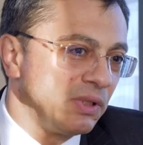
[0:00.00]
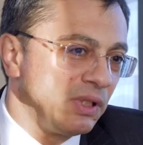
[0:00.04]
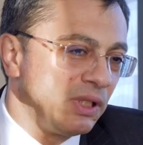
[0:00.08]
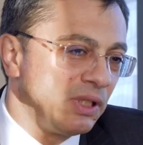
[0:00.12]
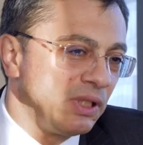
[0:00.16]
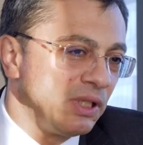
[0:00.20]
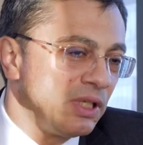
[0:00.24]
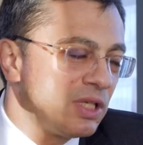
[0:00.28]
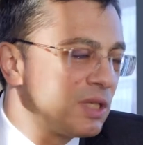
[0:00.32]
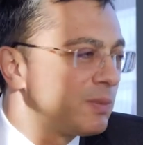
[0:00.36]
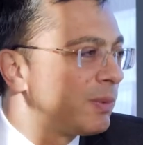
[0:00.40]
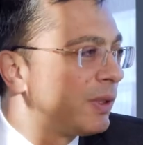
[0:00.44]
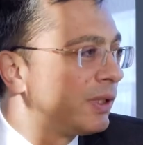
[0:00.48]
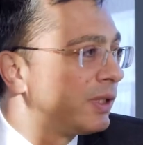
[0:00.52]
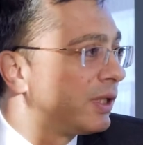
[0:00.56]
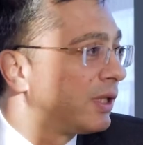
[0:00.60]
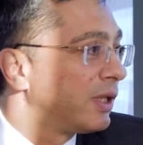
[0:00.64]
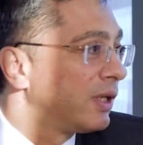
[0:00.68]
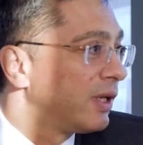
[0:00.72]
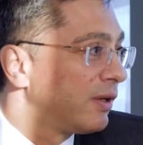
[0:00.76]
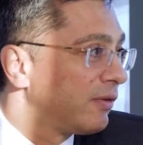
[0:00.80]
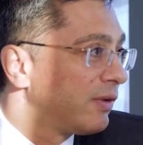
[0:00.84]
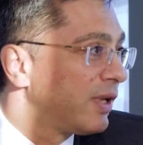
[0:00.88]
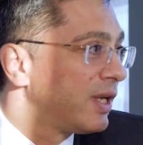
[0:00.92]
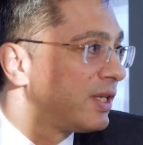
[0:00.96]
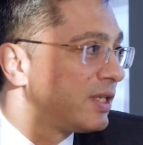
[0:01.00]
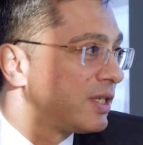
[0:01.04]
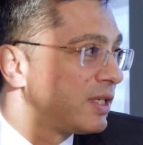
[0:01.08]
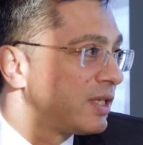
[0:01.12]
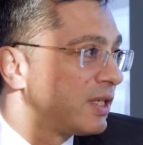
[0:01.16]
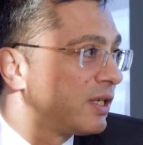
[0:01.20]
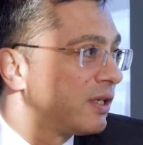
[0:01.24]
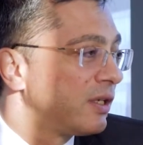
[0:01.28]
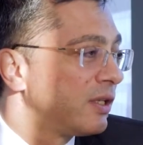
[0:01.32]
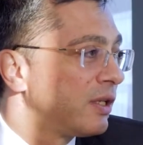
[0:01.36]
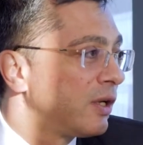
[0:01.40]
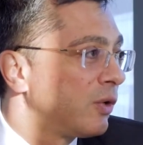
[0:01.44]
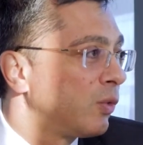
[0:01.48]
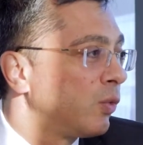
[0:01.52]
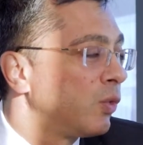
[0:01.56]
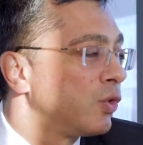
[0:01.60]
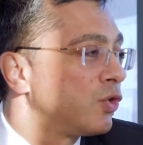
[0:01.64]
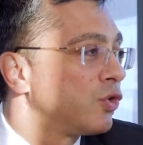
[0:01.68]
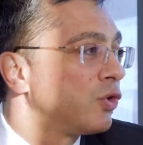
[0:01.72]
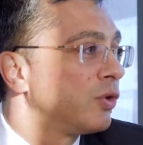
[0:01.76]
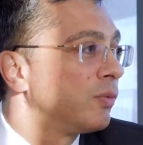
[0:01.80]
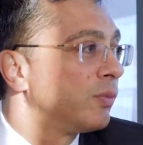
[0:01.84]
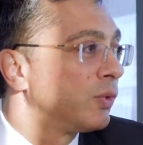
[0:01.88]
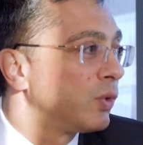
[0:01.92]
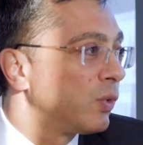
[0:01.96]
head of an important
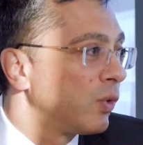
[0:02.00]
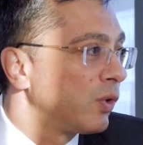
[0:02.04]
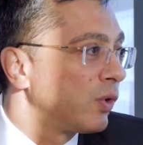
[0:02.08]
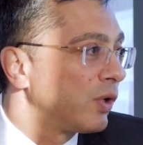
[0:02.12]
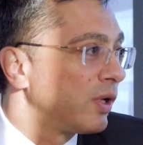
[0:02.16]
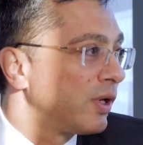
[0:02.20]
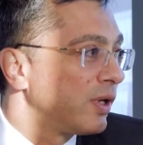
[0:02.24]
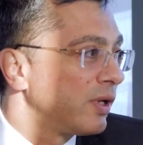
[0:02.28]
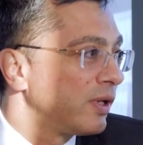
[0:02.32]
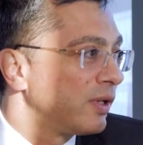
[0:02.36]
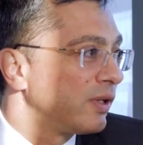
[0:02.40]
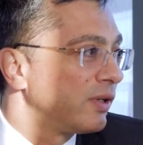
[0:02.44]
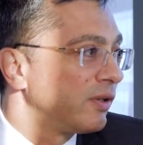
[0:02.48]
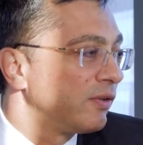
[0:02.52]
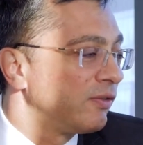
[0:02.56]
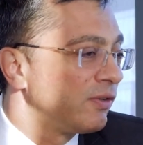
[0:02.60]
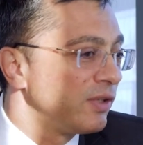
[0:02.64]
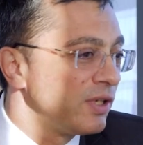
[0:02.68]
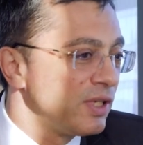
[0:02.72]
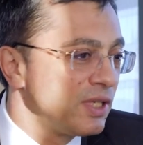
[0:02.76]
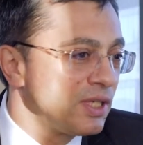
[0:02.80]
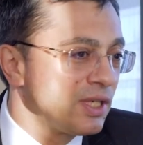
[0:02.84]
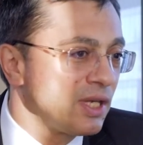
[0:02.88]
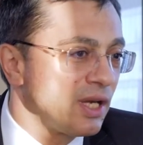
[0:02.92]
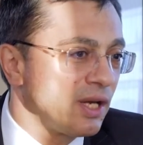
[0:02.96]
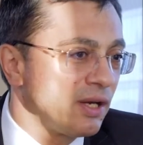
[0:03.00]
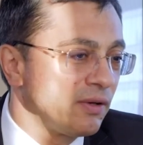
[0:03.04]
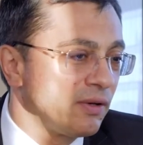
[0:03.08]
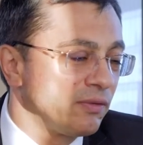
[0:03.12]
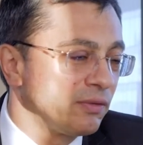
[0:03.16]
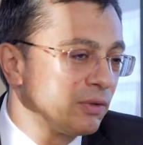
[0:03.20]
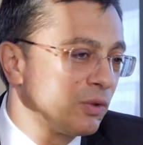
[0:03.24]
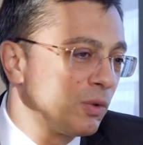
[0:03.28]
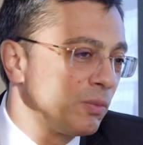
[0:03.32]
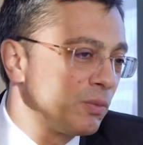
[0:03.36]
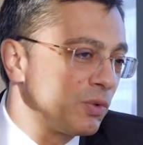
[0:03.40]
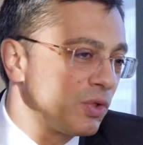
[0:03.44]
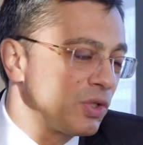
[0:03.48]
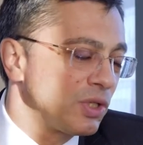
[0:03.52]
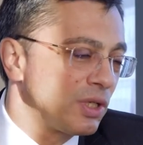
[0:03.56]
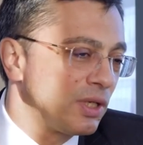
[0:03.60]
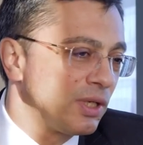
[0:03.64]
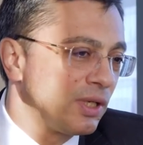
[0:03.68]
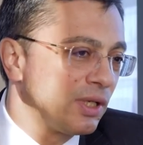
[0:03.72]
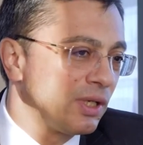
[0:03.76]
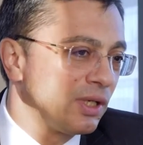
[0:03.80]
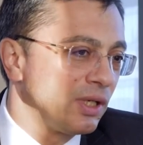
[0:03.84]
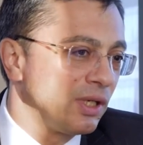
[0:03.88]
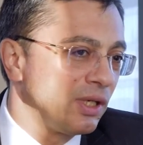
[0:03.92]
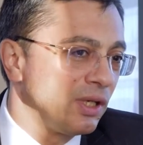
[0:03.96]
federal government
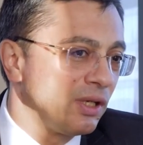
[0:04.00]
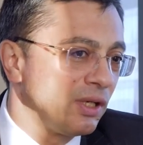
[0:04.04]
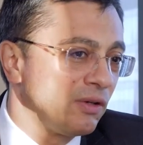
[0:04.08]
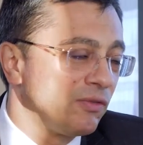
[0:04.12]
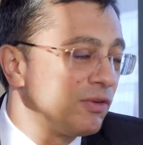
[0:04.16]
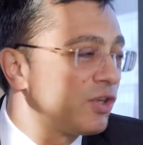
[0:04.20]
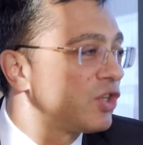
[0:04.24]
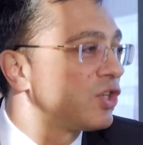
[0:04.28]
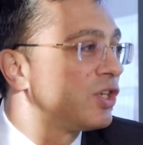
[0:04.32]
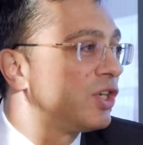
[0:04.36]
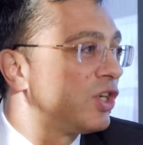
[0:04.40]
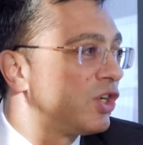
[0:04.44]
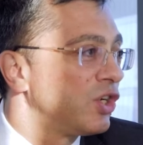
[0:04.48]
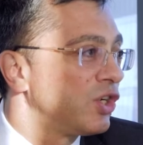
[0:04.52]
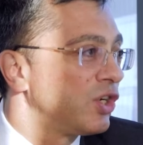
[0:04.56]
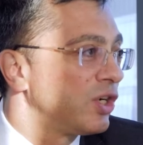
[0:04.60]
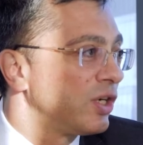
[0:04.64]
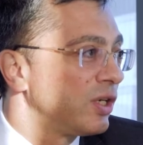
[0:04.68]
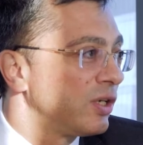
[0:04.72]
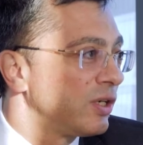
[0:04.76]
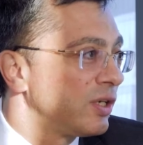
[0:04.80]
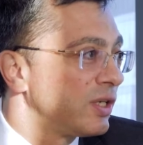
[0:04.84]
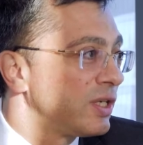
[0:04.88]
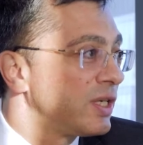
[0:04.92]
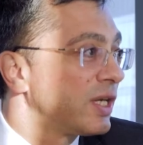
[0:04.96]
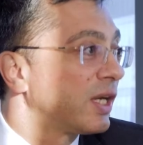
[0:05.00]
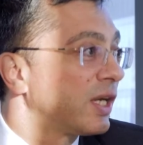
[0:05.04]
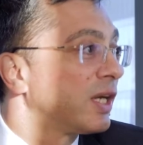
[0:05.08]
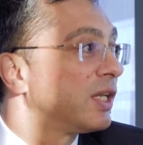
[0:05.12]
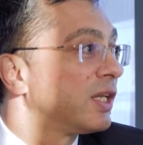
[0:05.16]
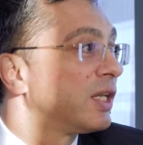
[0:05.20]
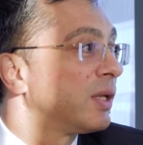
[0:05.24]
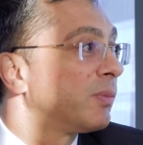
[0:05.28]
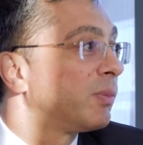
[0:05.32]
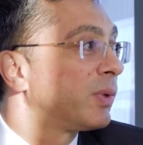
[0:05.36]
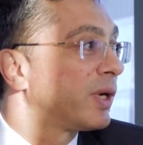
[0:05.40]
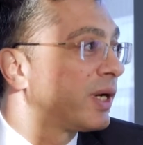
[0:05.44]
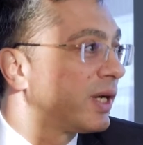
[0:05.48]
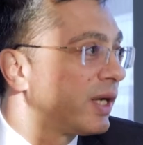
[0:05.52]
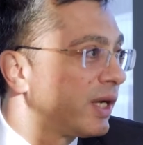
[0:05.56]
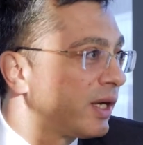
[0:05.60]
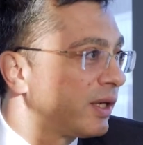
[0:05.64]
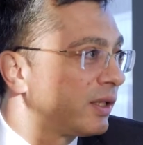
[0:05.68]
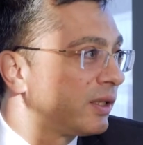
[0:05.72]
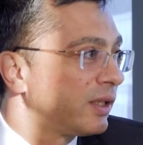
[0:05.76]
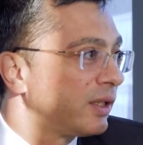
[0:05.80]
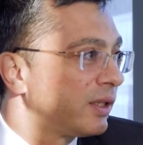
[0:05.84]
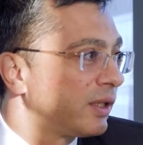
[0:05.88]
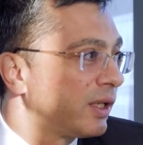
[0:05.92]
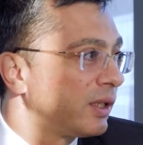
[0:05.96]
agency, federal ministry,
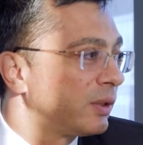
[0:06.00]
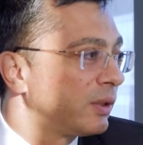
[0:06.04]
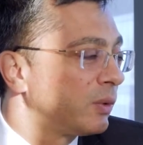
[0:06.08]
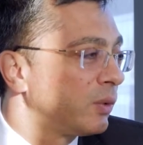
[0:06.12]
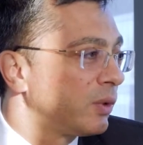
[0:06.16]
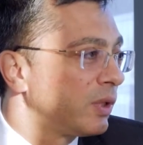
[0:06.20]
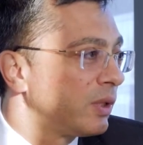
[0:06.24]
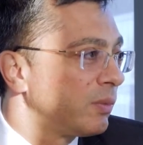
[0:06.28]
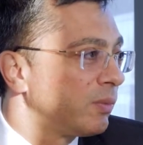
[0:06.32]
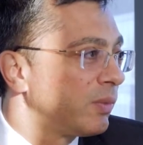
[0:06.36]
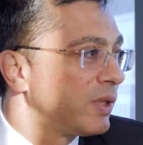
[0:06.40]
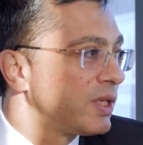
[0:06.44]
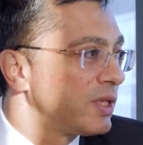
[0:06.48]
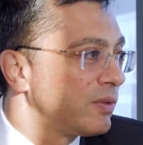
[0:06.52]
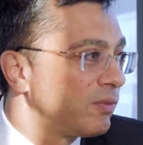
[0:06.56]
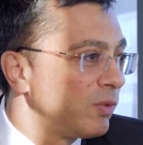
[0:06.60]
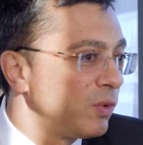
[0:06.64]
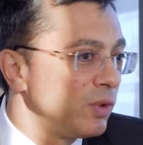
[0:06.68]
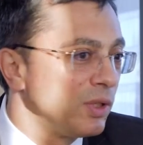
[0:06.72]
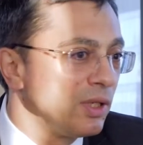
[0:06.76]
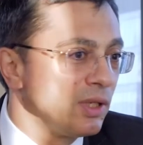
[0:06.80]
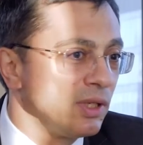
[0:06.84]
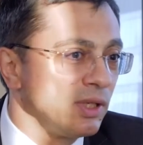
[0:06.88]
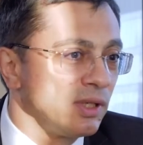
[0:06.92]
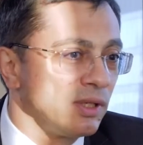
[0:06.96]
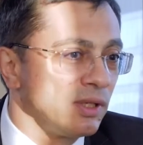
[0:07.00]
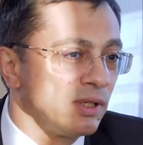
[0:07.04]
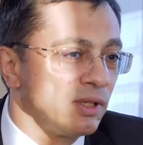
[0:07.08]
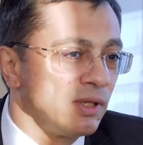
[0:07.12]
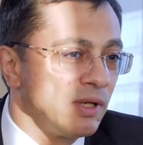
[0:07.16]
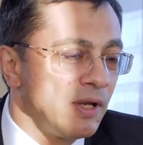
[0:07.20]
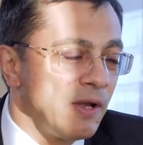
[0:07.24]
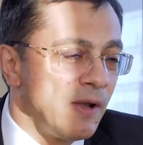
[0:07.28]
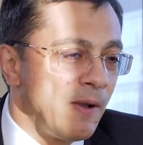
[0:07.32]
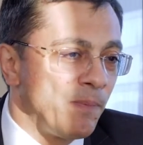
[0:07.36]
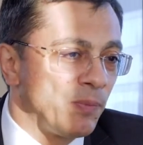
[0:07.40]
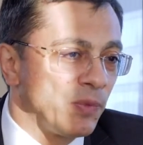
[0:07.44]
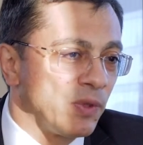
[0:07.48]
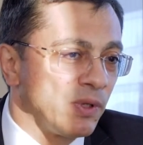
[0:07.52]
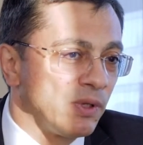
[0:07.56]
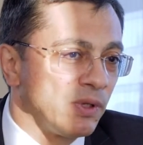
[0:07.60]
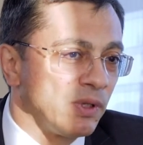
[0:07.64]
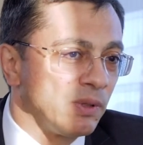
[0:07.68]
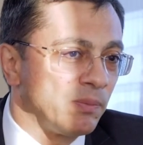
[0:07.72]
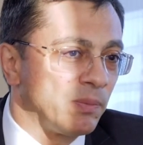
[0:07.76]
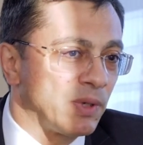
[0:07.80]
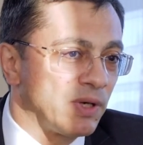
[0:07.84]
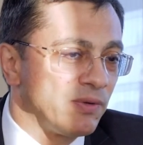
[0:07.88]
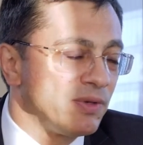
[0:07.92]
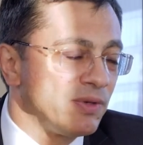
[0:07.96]
who made a major
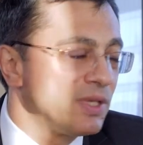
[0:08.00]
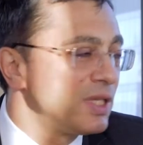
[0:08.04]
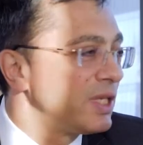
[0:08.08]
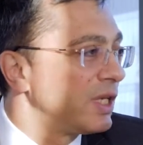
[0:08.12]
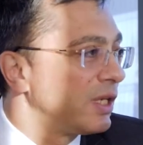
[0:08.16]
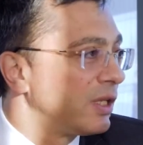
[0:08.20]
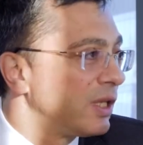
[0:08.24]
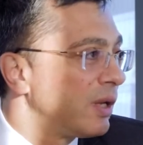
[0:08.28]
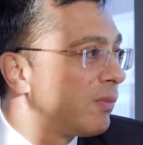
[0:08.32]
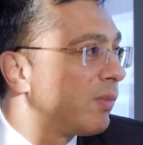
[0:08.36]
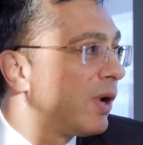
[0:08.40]
contribution